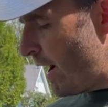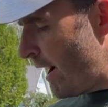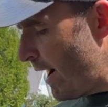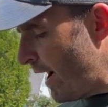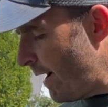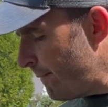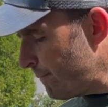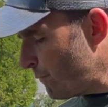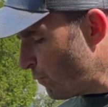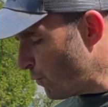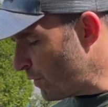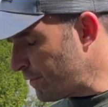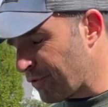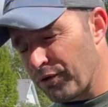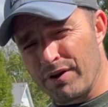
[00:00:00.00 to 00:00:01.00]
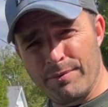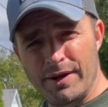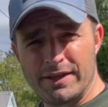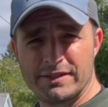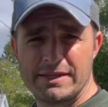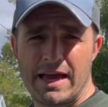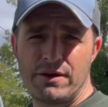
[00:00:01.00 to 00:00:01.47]
We're in 30
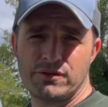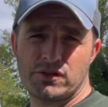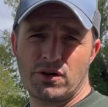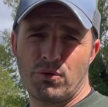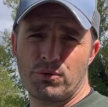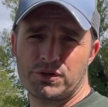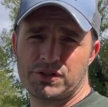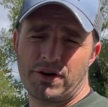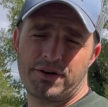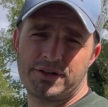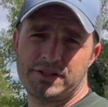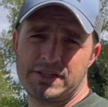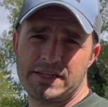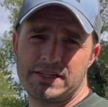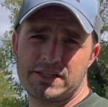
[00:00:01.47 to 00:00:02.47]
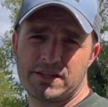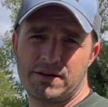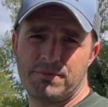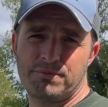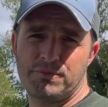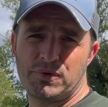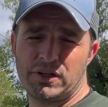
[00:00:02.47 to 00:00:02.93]
minutes now, so we're starting to see
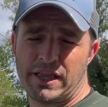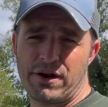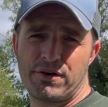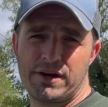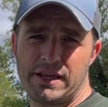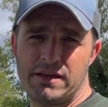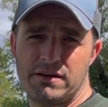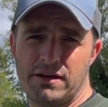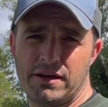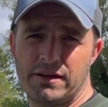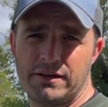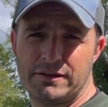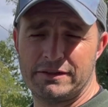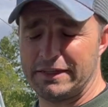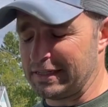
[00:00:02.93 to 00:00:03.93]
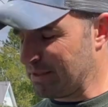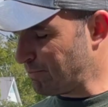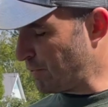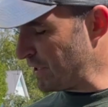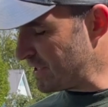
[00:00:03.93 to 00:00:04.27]
some clarity, and getting pretty